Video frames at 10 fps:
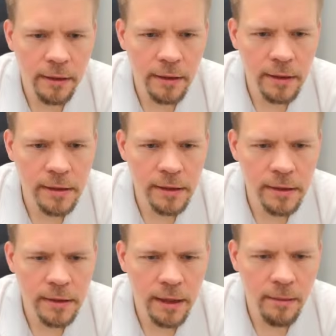this
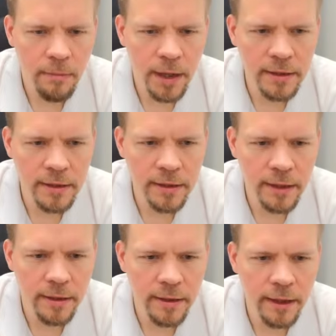is a must,
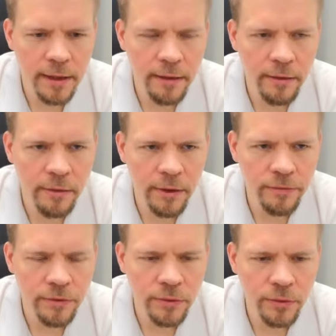and then rook
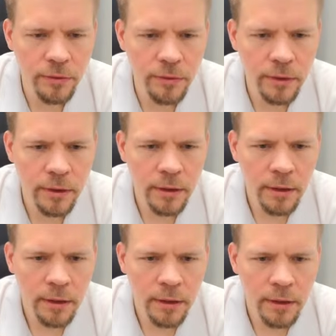f2.
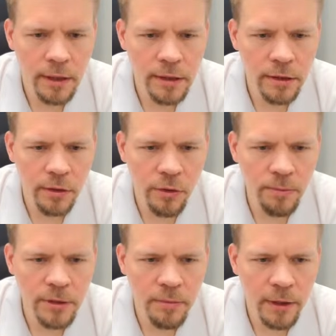This
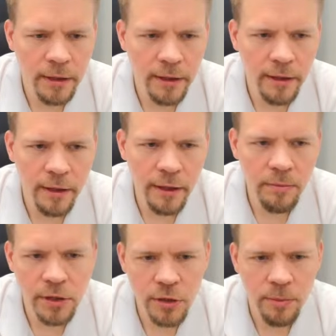drops, but I think
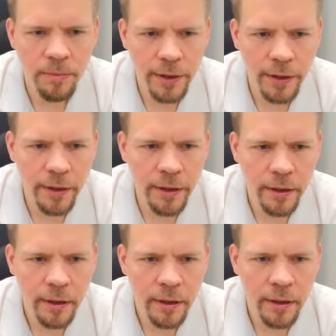bishop pair.
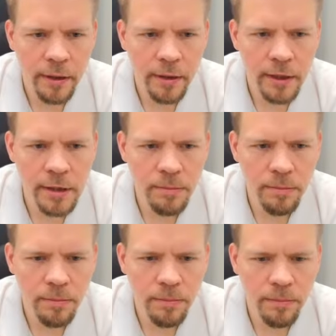This
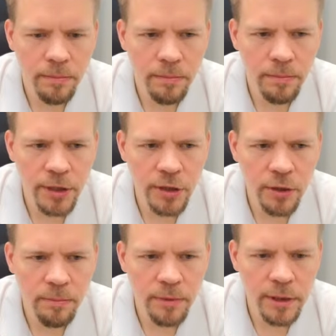
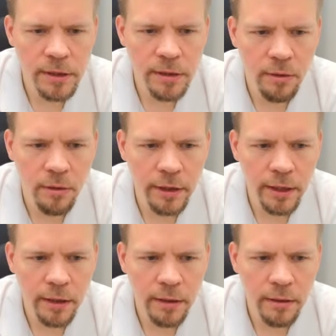bishop is
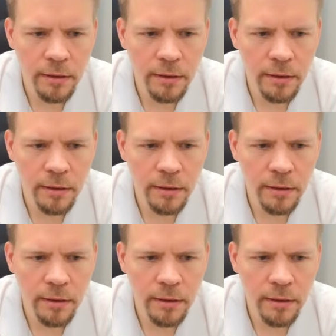holding